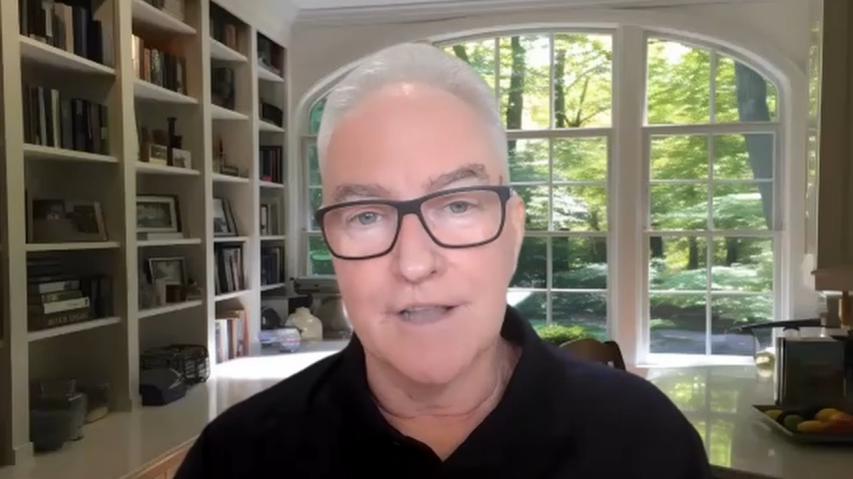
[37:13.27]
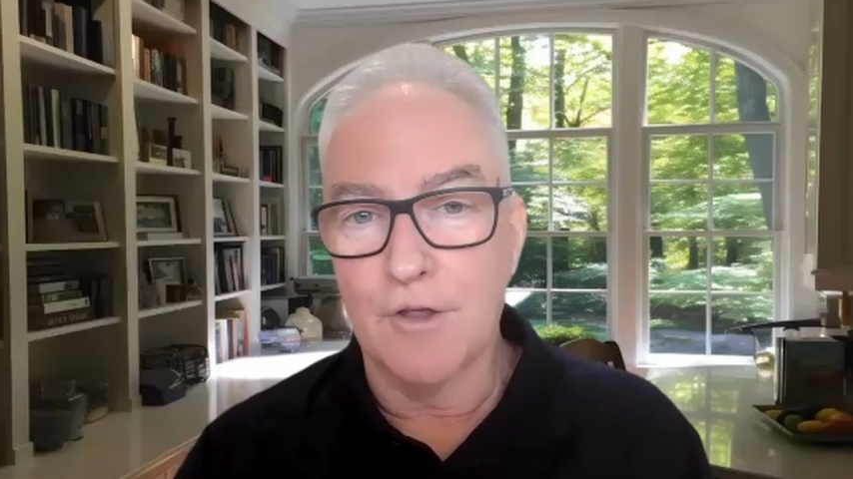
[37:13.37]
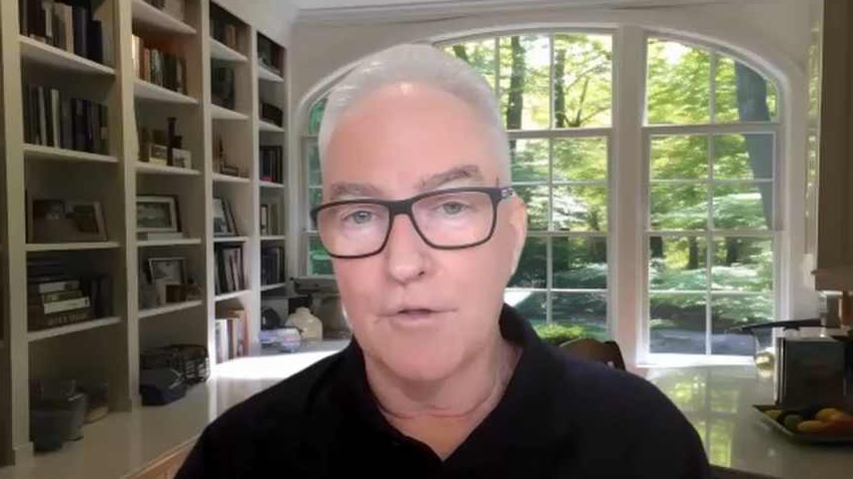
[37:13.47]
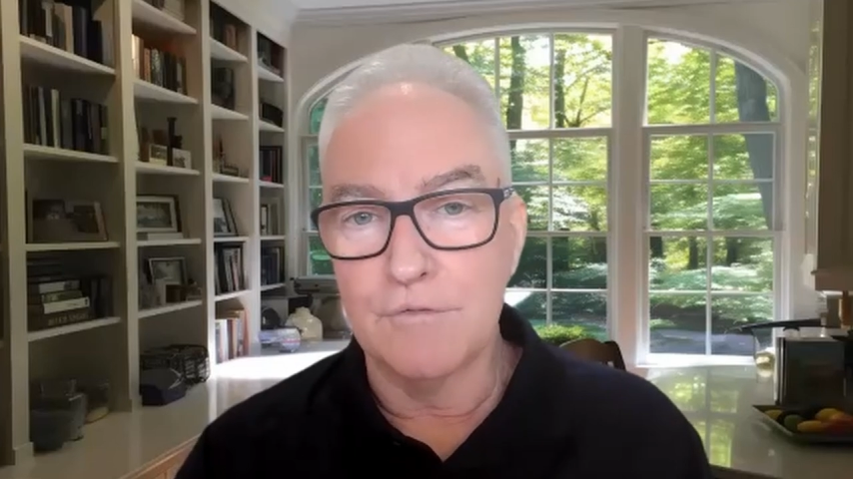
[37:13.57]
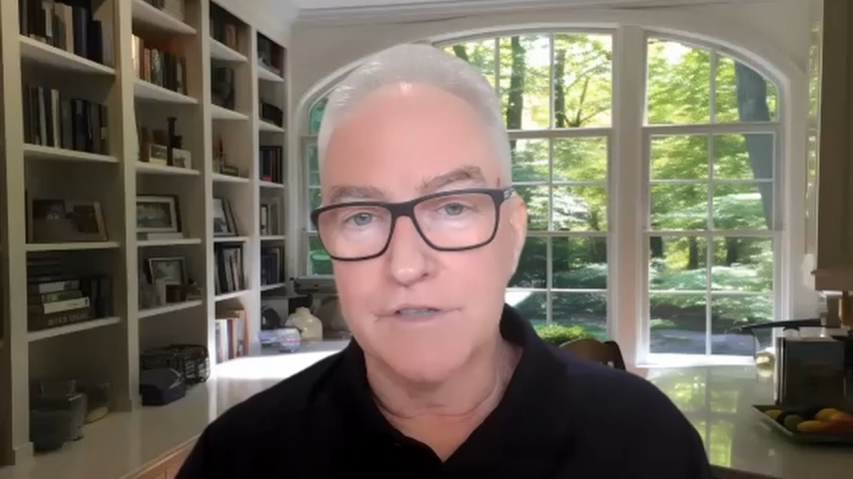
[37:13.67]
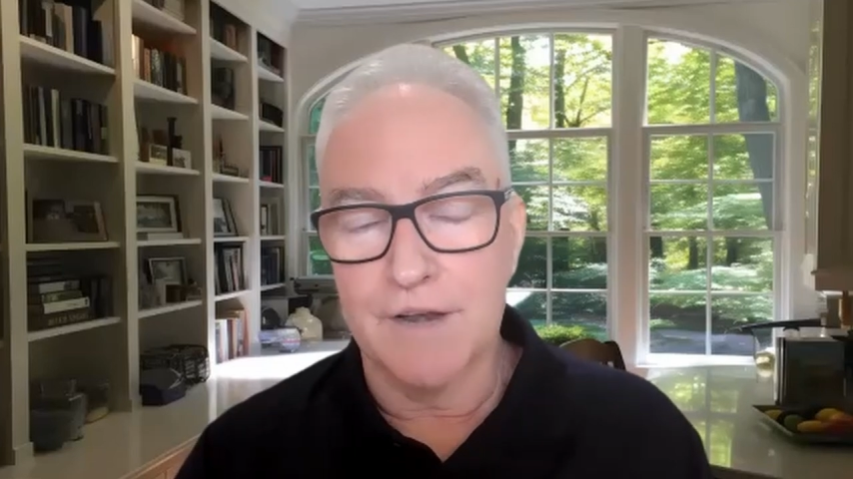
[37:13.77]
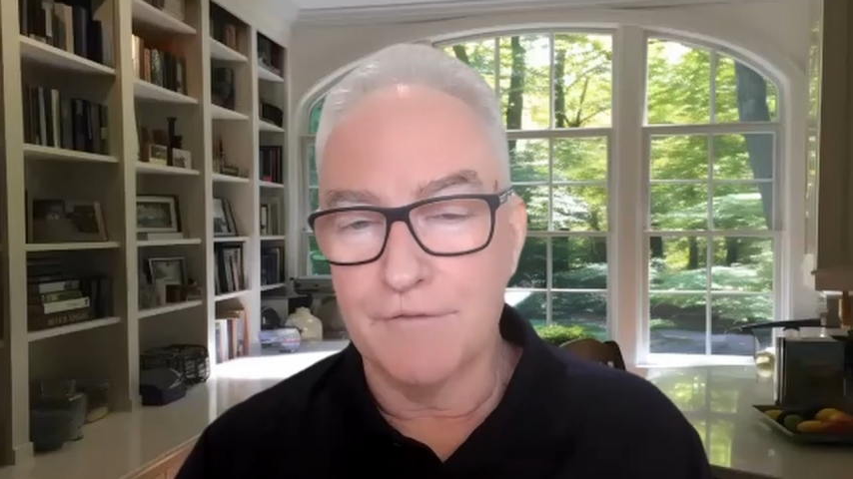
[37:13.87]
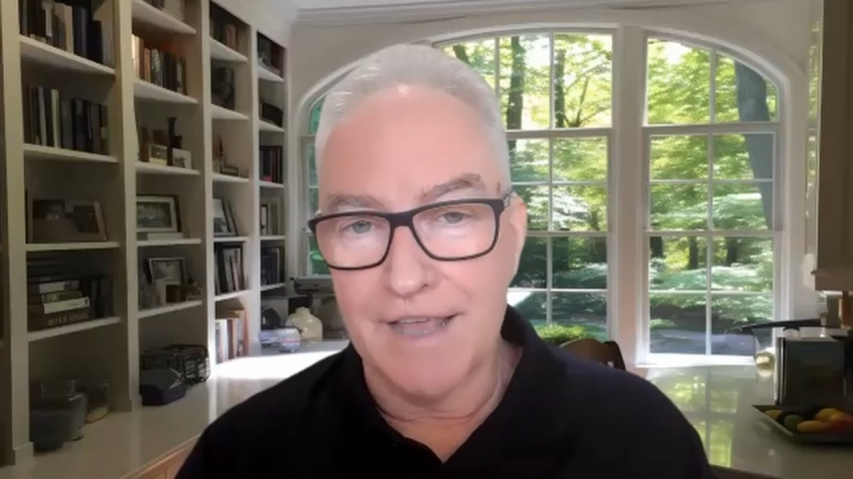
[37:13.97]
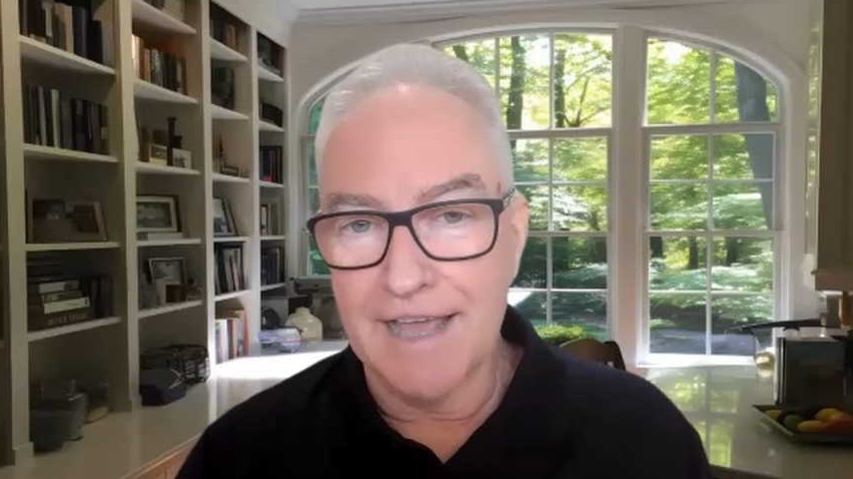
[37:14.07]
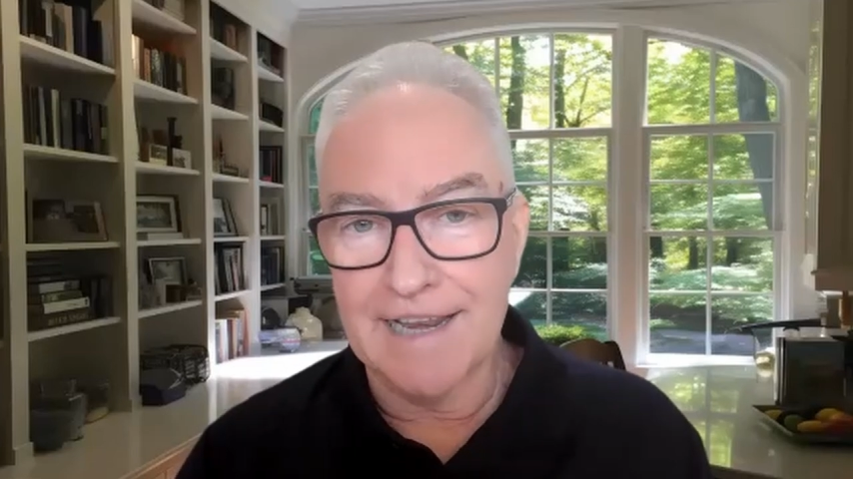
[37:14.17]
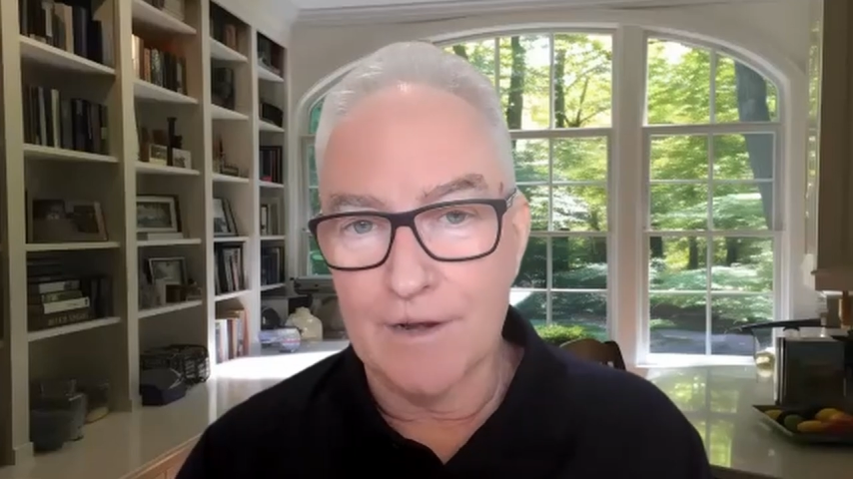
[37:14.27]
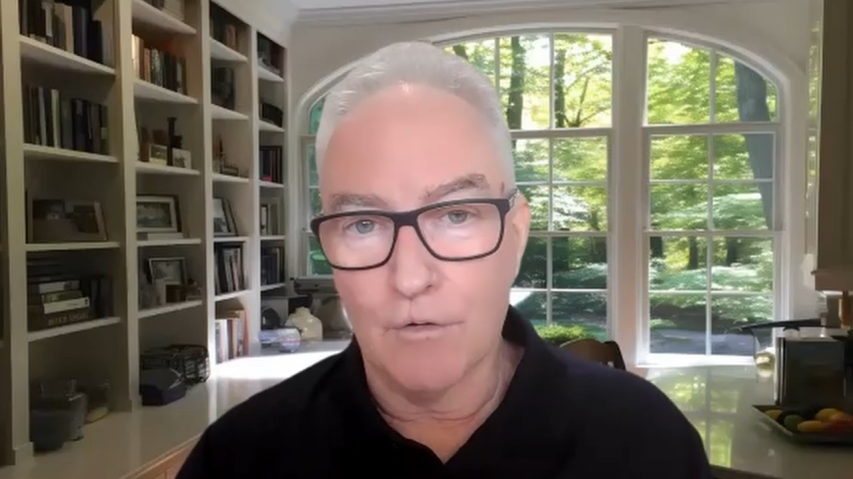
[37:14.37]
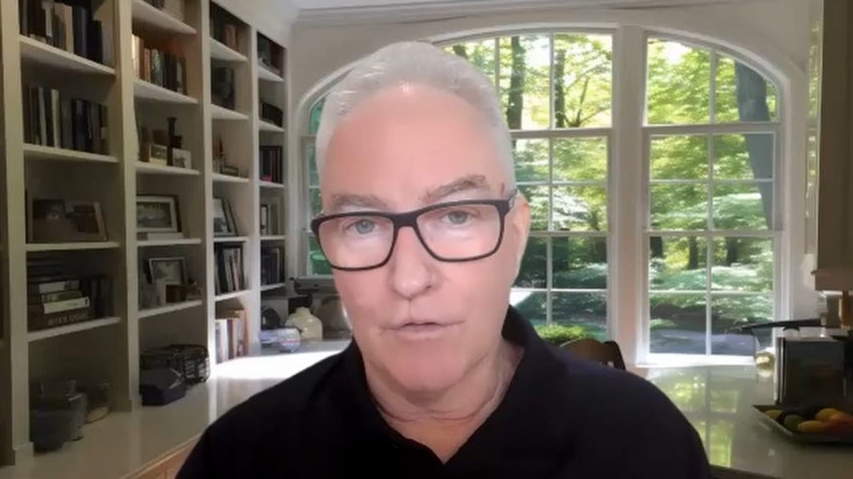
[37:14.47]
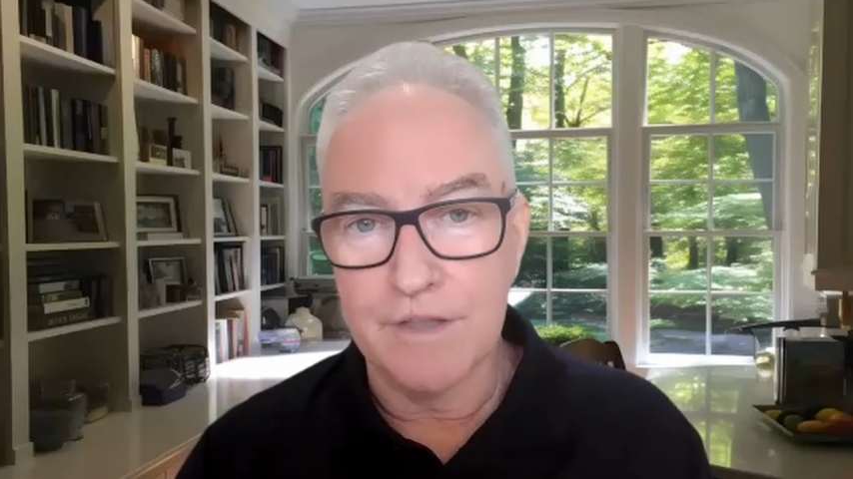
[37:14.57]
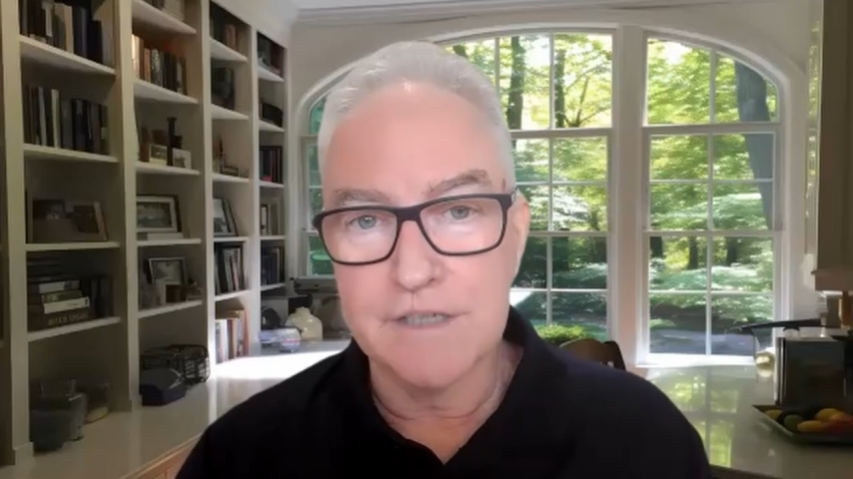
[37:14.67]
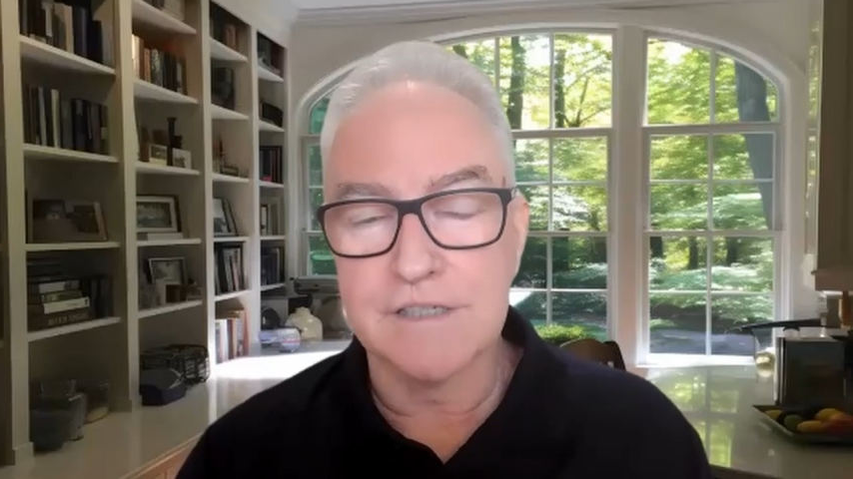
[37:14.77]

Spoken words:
no set and forget in this.